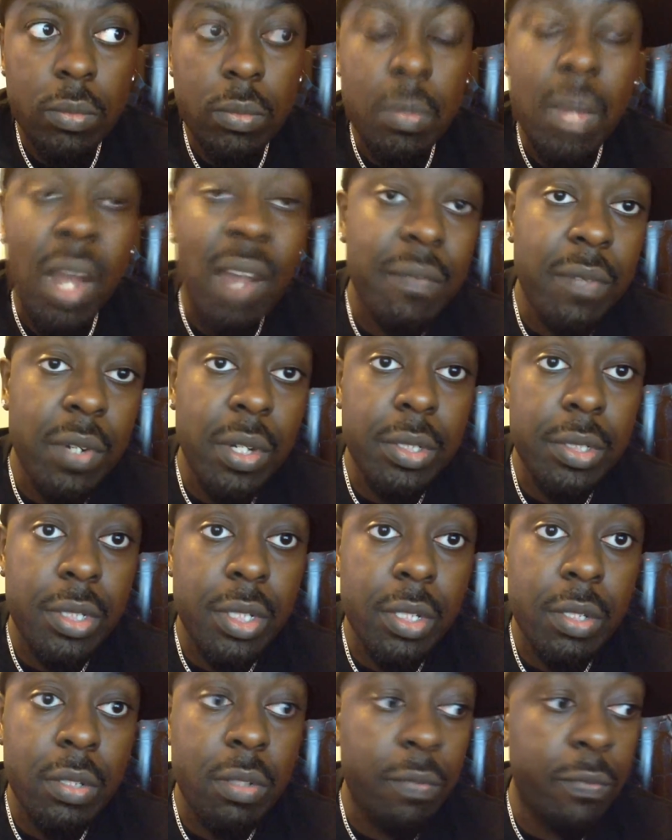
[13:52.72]
my
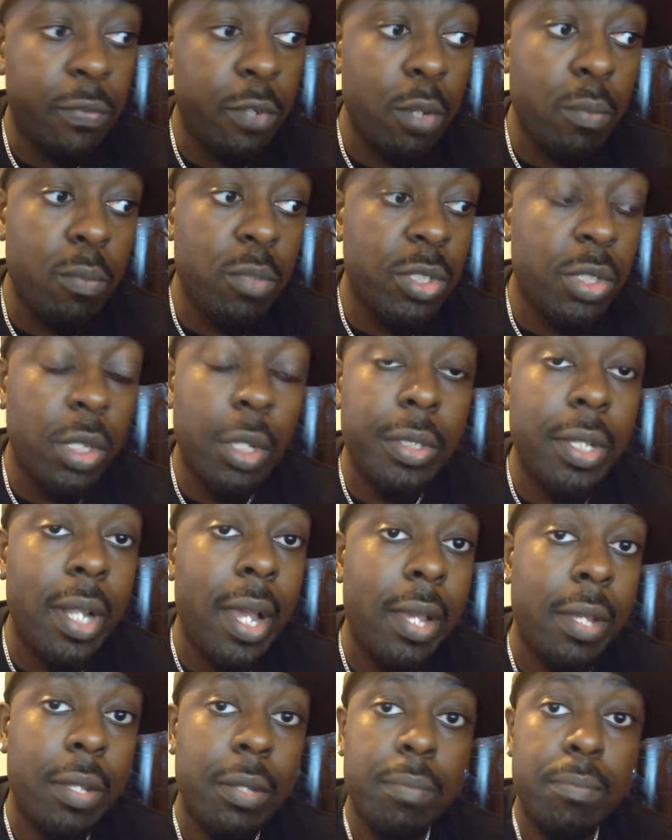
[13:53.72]
verdict, the film was
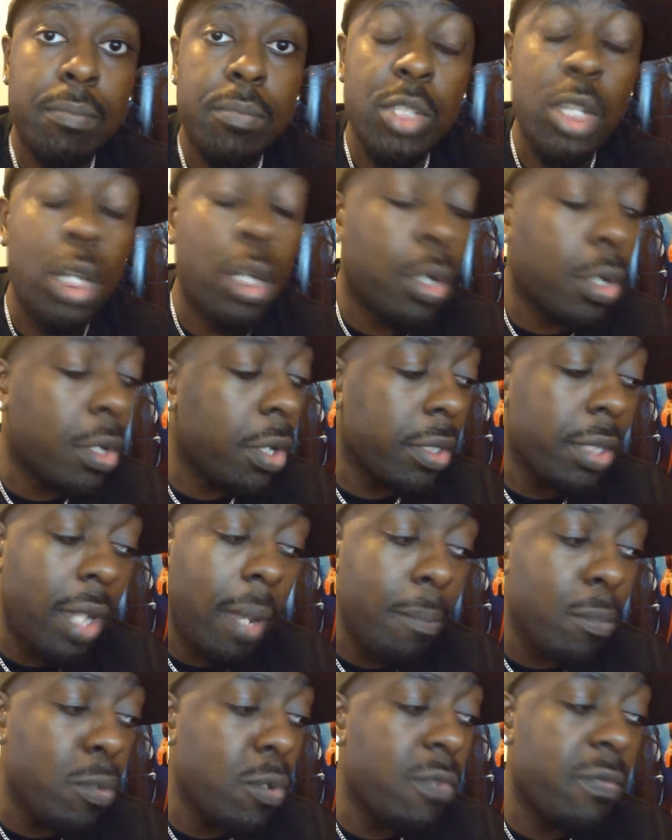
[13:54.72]
godlike. It's a
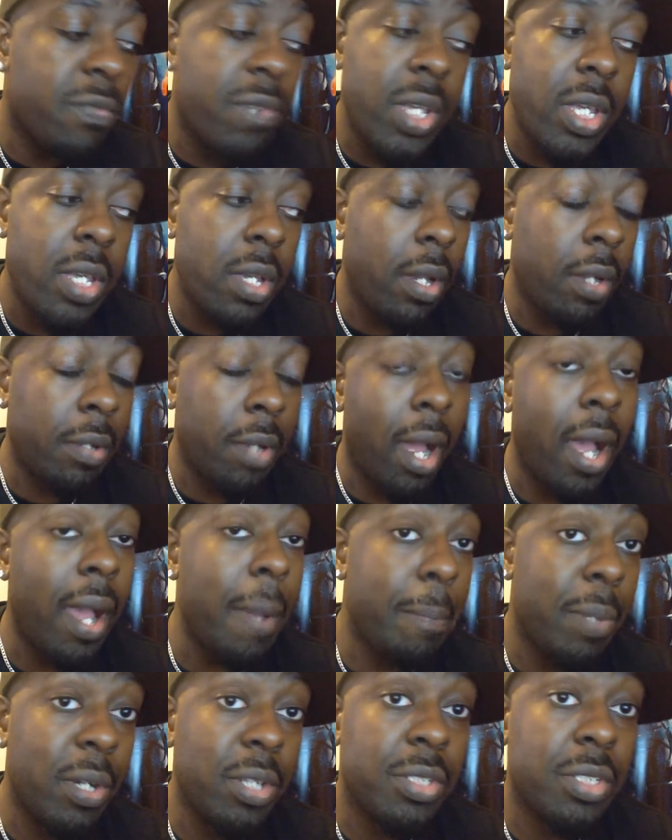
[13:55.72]
godlike movie, and I
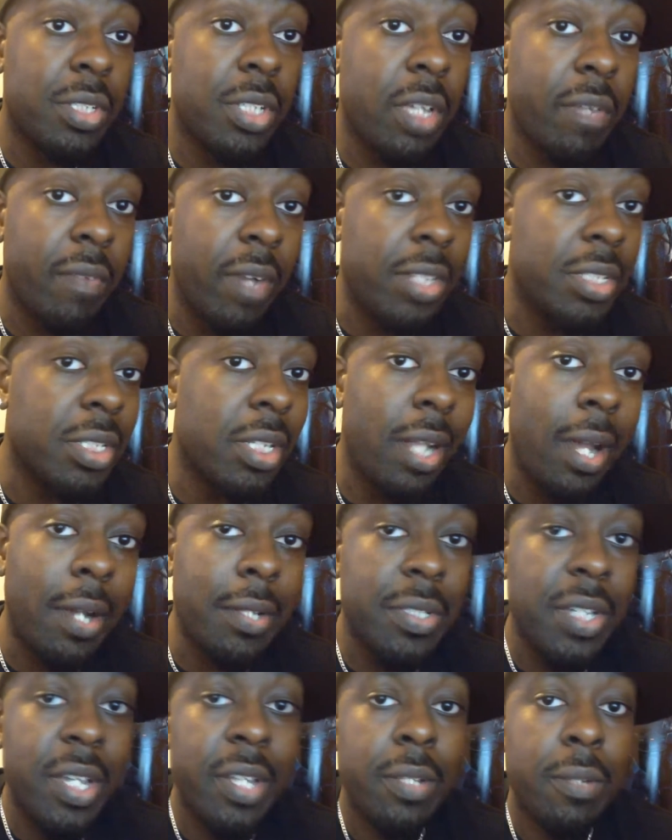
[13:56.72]
personally give it a 10 out
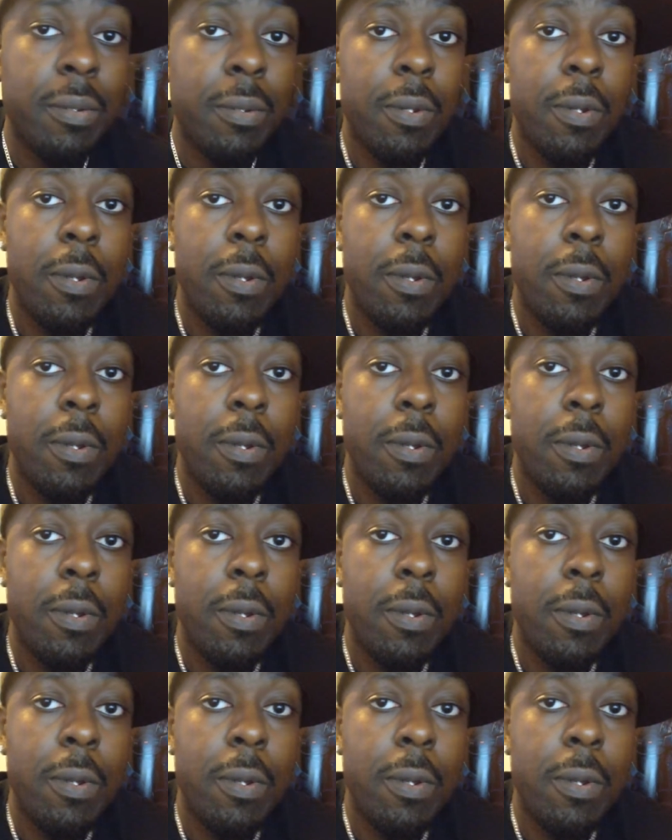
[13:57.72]
of 10.